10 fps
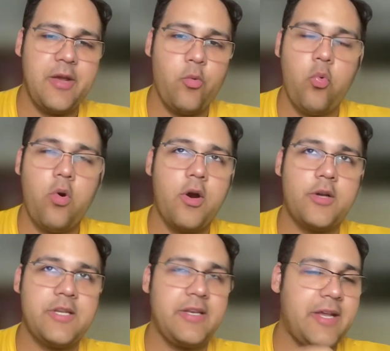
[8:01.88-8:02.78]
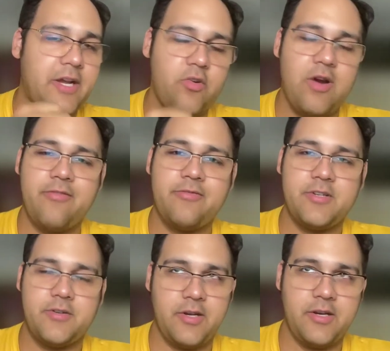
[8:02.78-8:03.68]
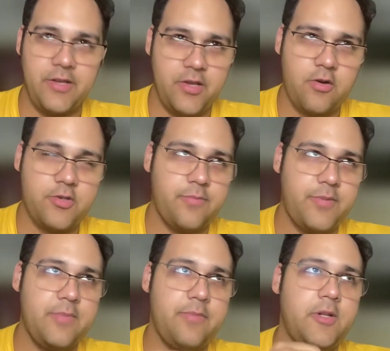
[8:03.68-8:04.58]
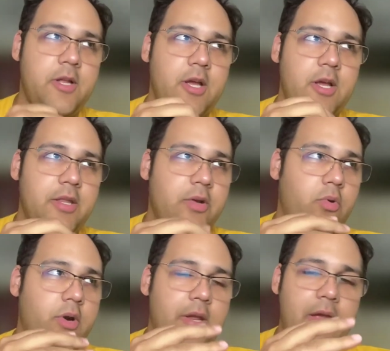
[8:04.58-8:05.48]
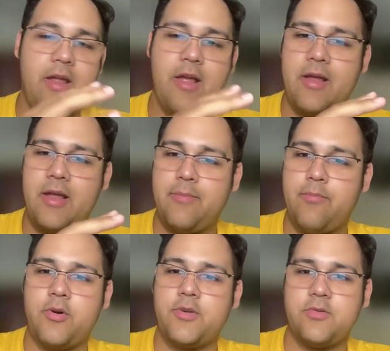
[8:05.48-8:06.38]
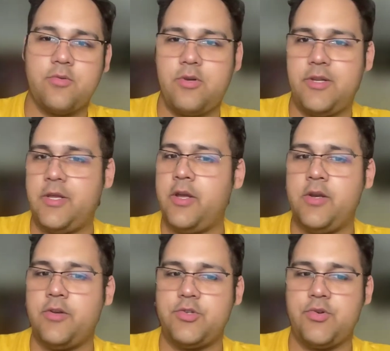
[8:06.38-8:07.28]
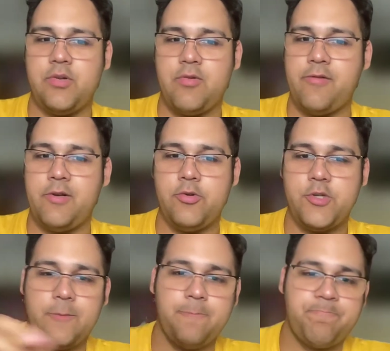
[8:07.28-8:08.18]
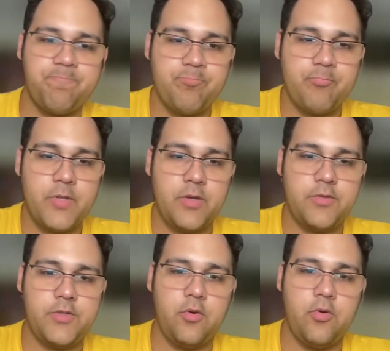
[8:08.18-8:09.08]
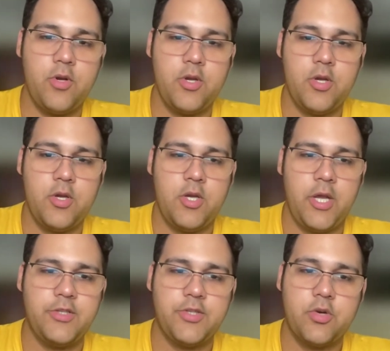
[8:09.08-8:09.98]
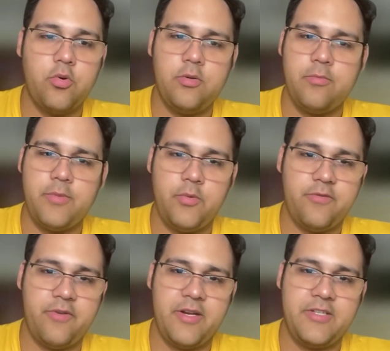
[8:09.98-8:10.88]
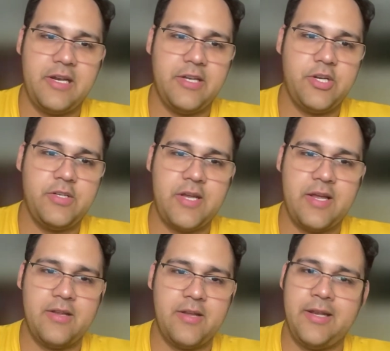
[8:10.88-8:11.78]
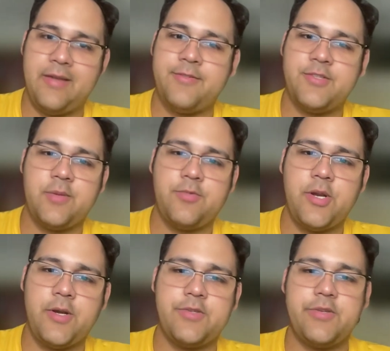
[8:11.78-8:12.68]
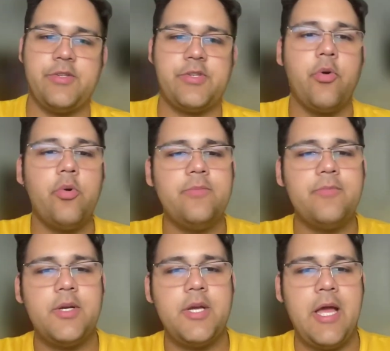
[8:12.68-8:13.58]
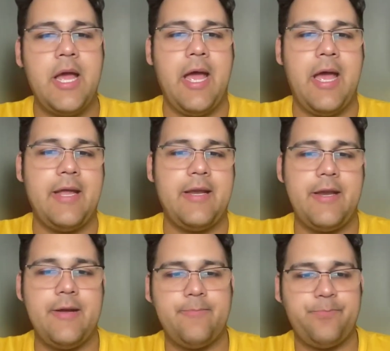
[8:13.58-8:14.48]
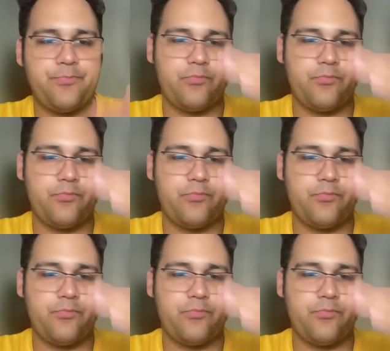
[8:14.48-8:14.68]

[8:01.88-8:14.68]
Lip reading: they worked and they grafted. And Yorkshire people, they work an important role in the Industrial Revolution. So in school, he was very intelligent, had 11 subjects in school, and